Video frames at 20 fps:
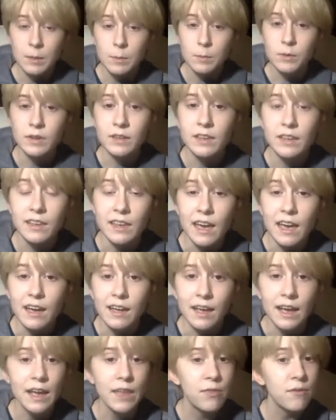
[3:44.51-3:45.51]
But
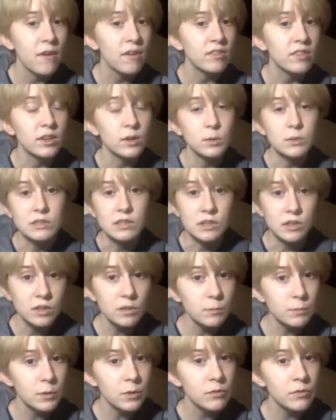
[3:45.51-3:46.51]
yeah, I felt that it was a
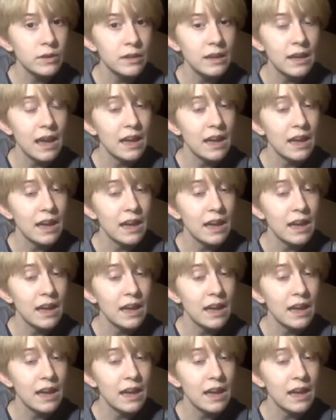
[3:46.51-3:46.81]
good movie.